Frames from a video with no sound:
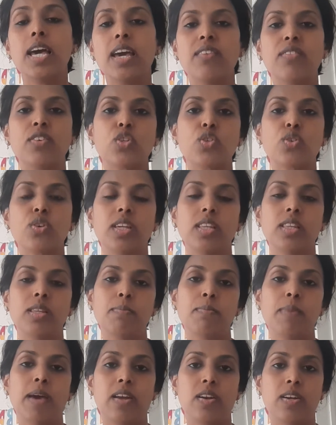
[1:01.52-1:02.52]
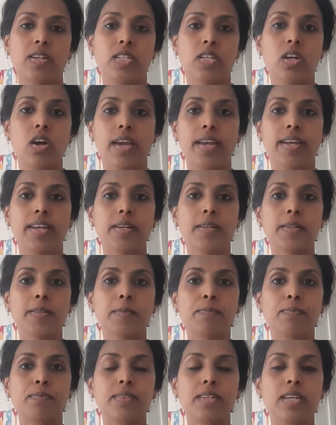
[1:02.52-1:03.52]
Eventually, the parrot died.
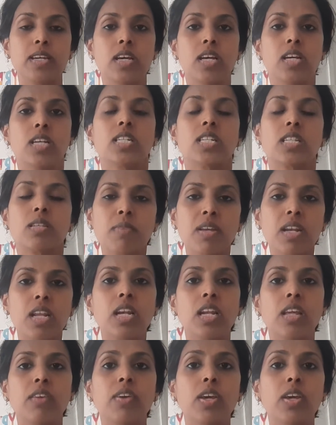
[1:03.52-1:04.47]
Similarly,